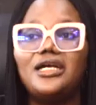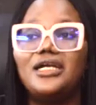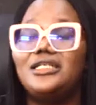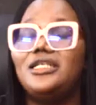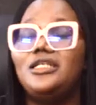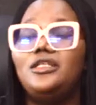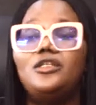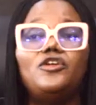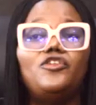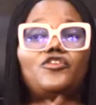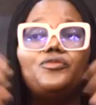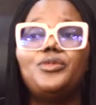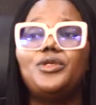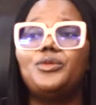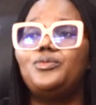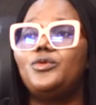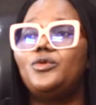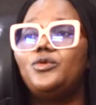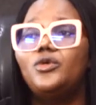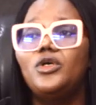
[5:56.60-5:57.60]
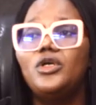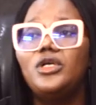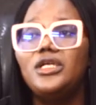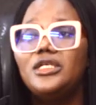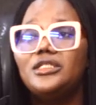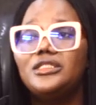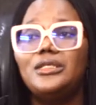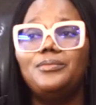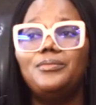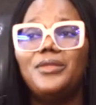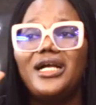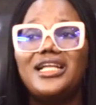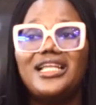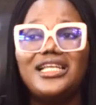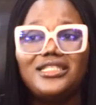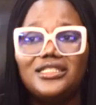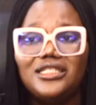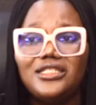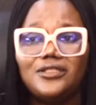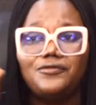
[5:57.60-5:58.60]
and a lot of people, the
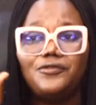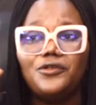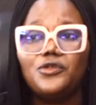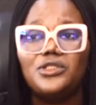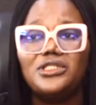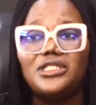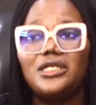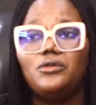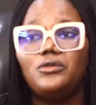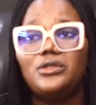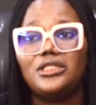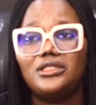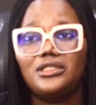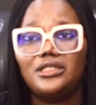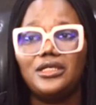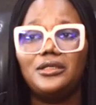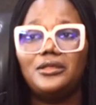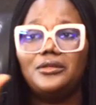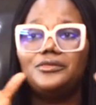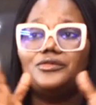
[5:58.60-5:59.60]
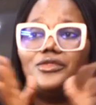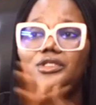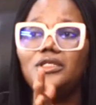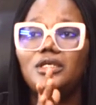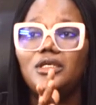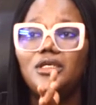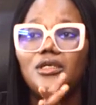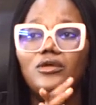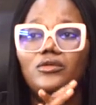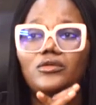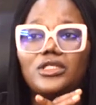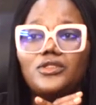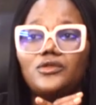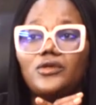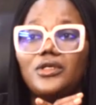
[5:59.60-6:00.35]
market is filtered with